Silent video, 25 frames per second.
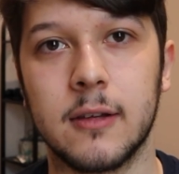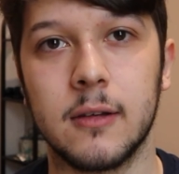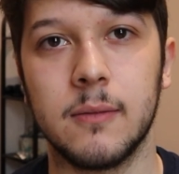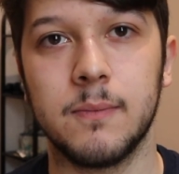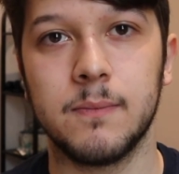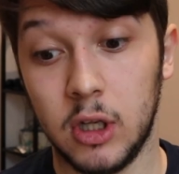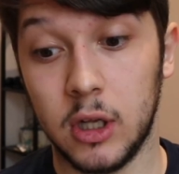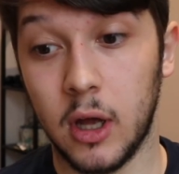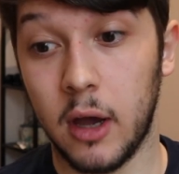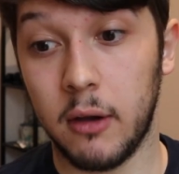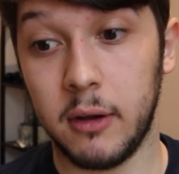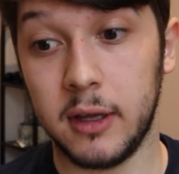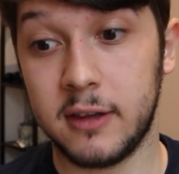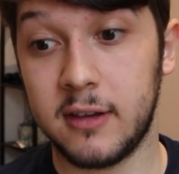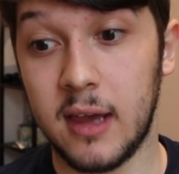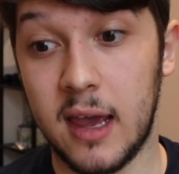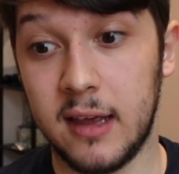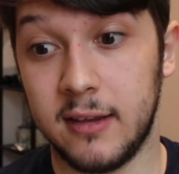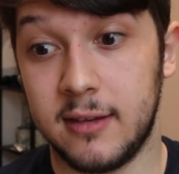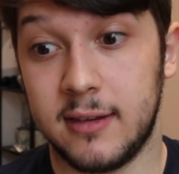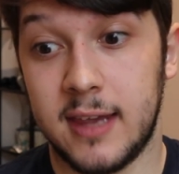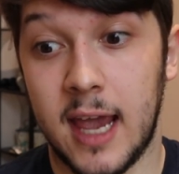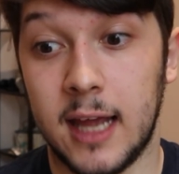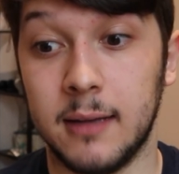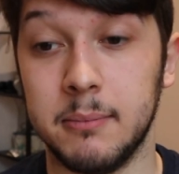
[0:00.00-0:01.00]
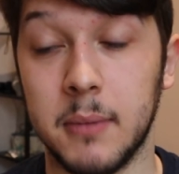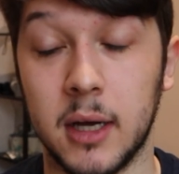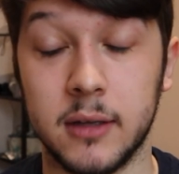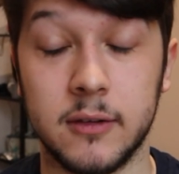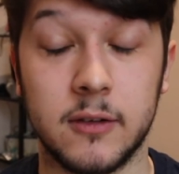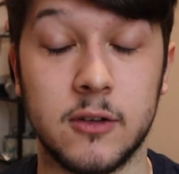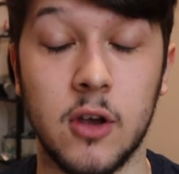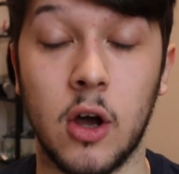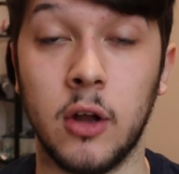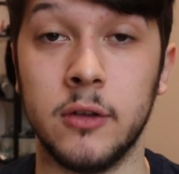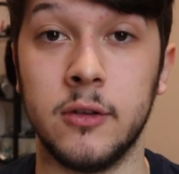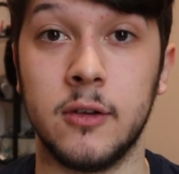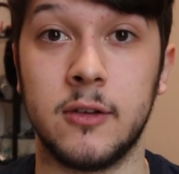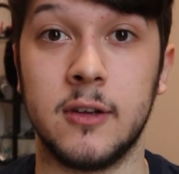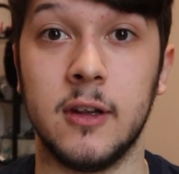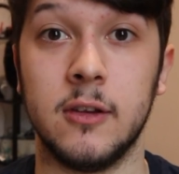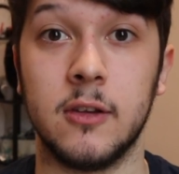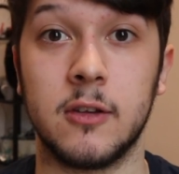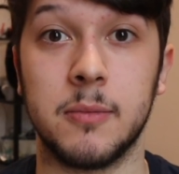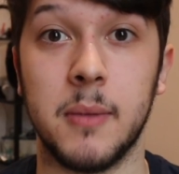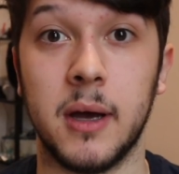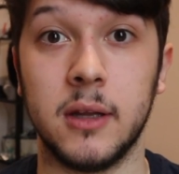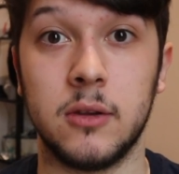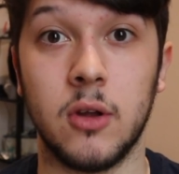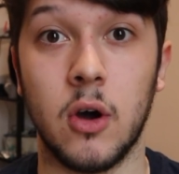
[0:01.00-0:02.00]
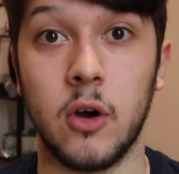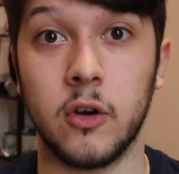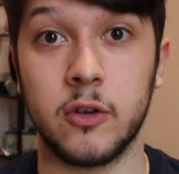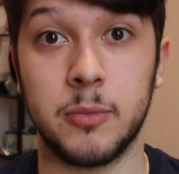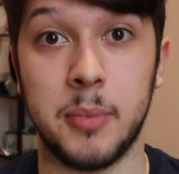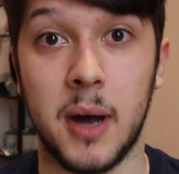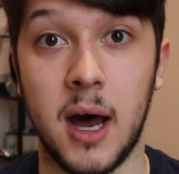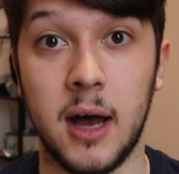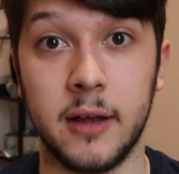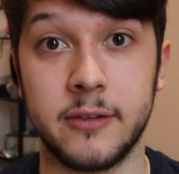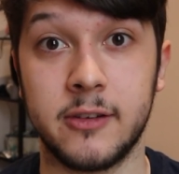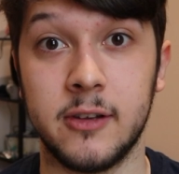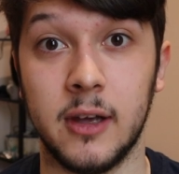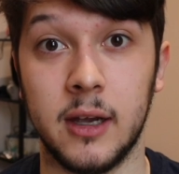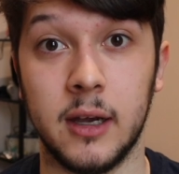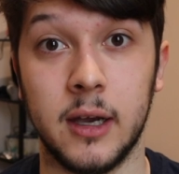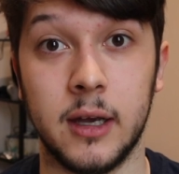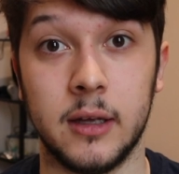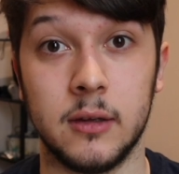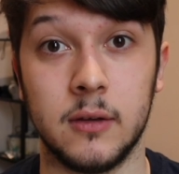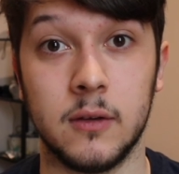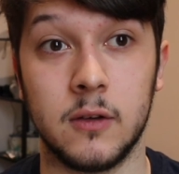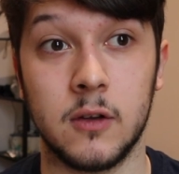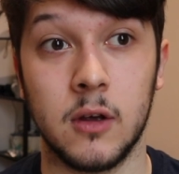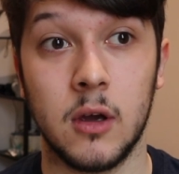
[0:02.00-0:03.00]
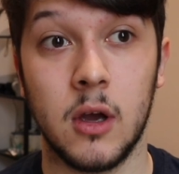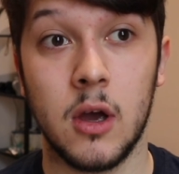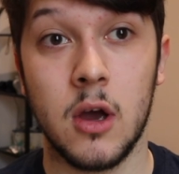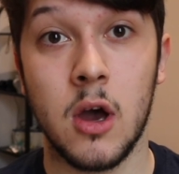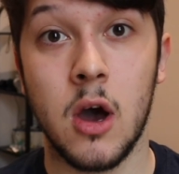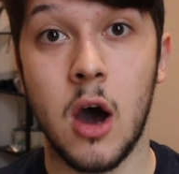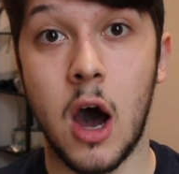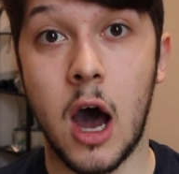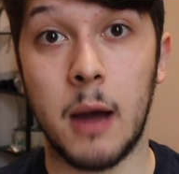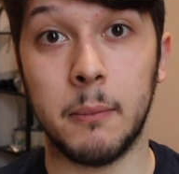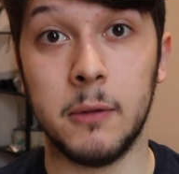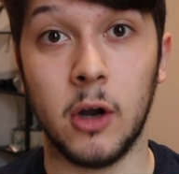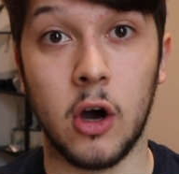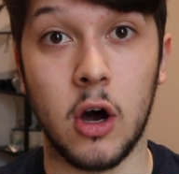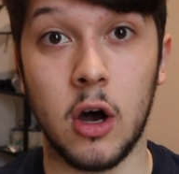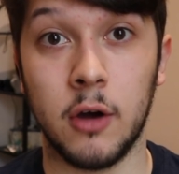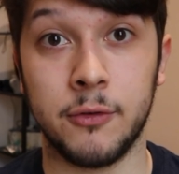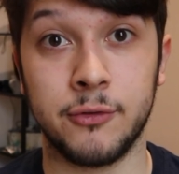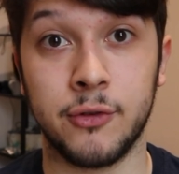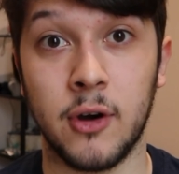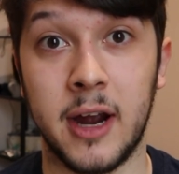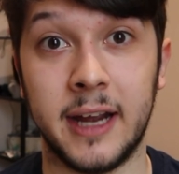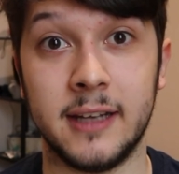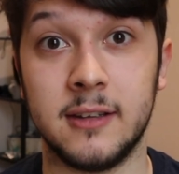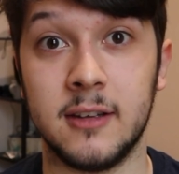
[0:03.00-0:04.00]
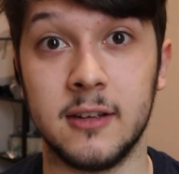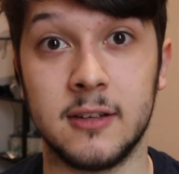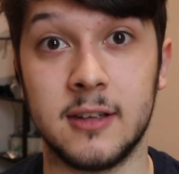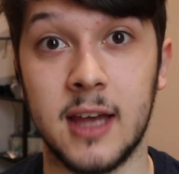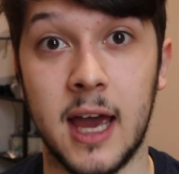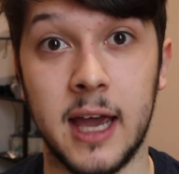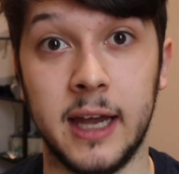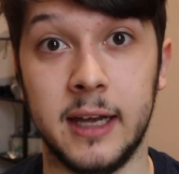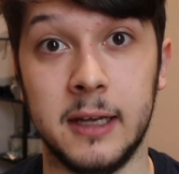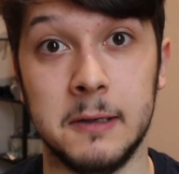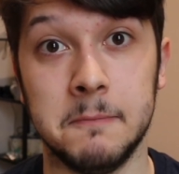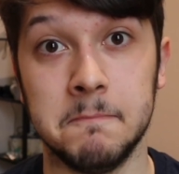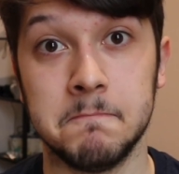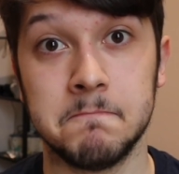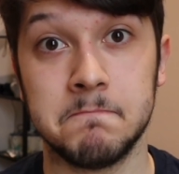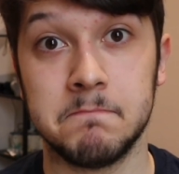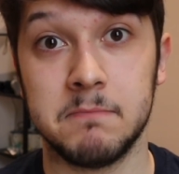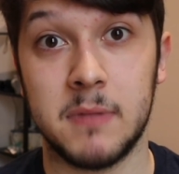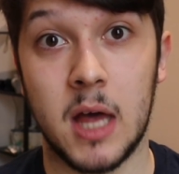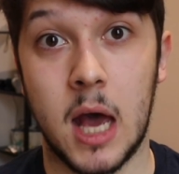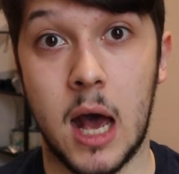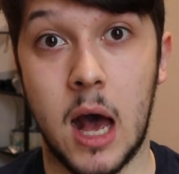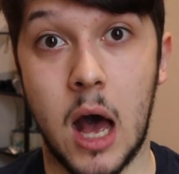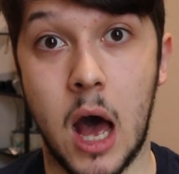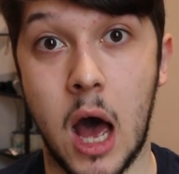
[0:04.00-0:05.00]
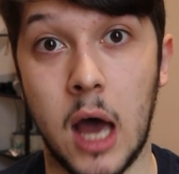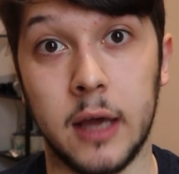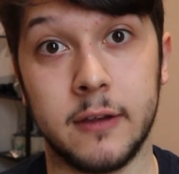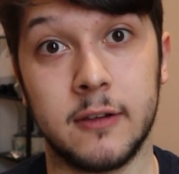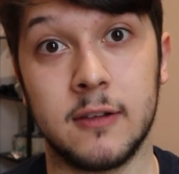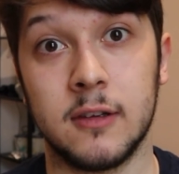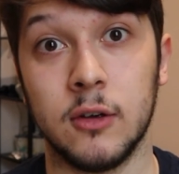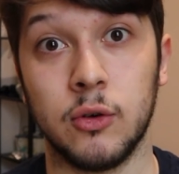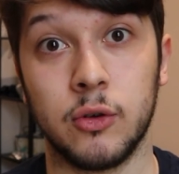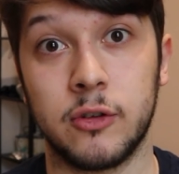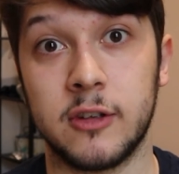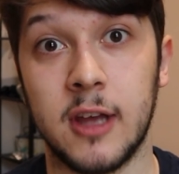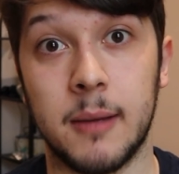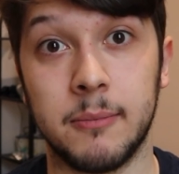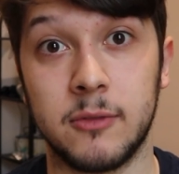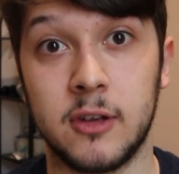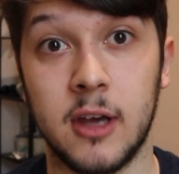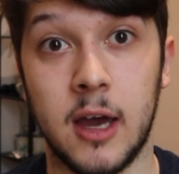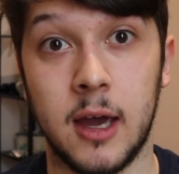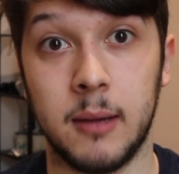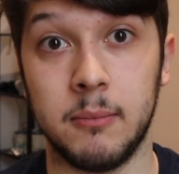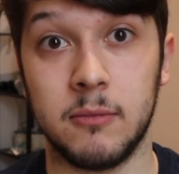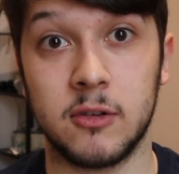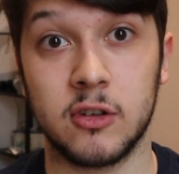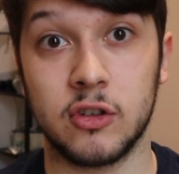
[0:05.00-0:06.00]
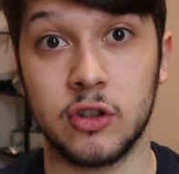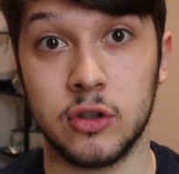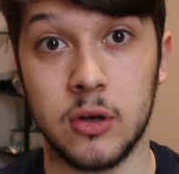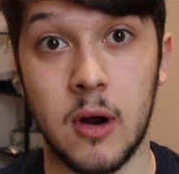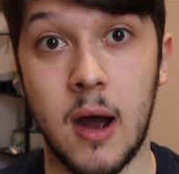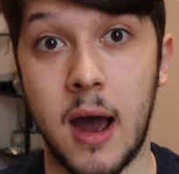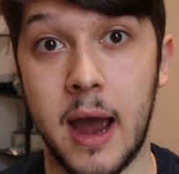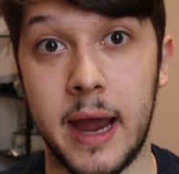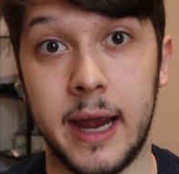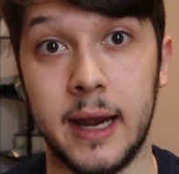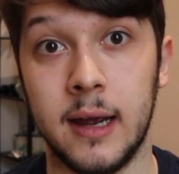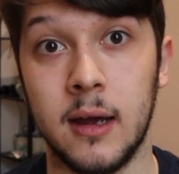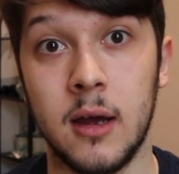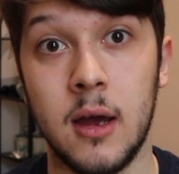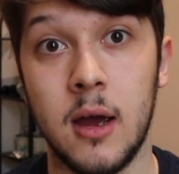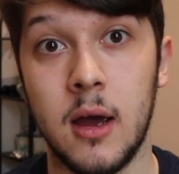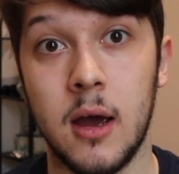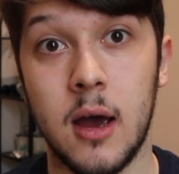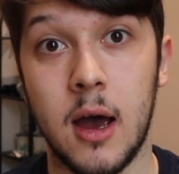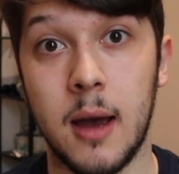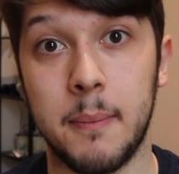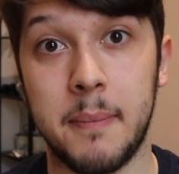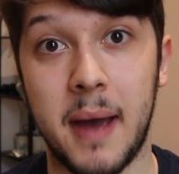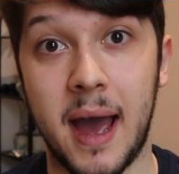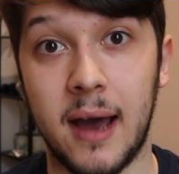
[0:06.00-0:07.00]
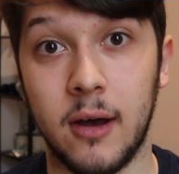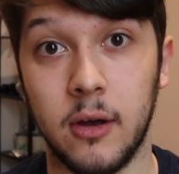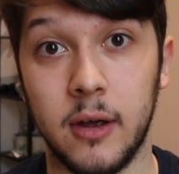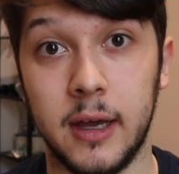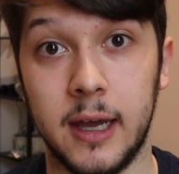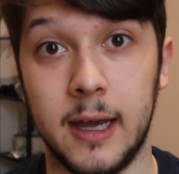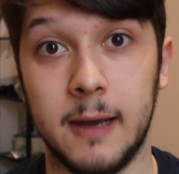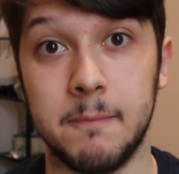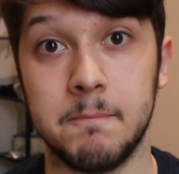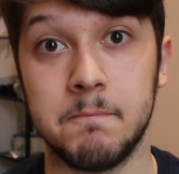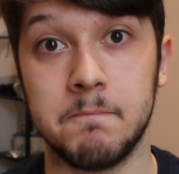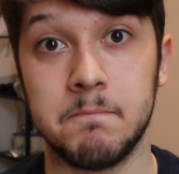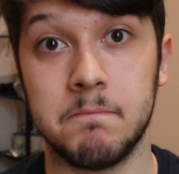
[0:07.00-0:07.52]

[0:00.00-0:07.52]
It's 10 months on since my dog's passing, and I'm not afraid to say that I still sometimes cry about it.